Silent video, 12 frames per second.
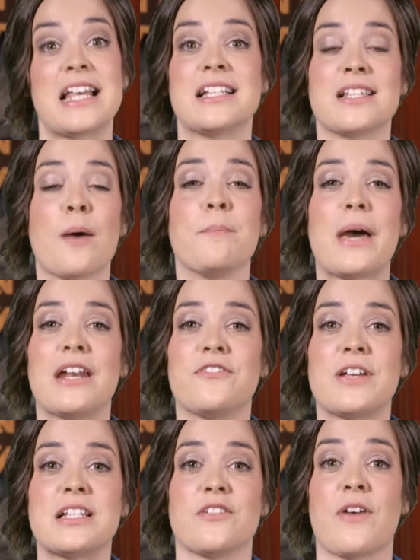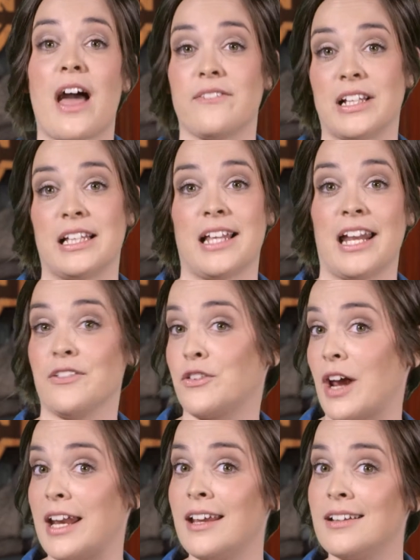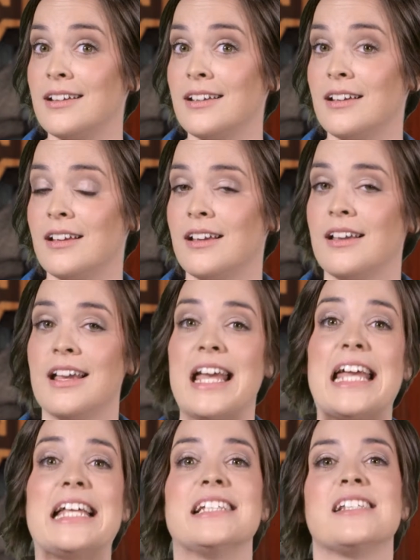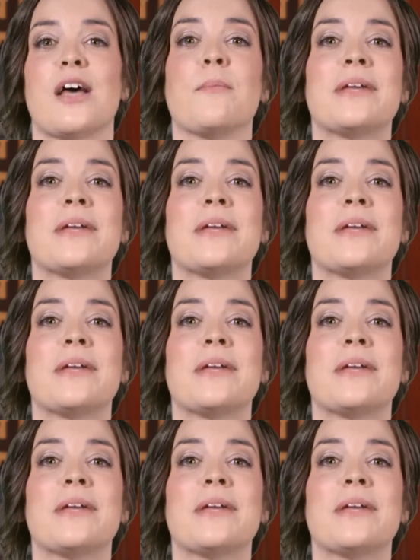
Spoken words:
Some benefits of having a line of credit: in some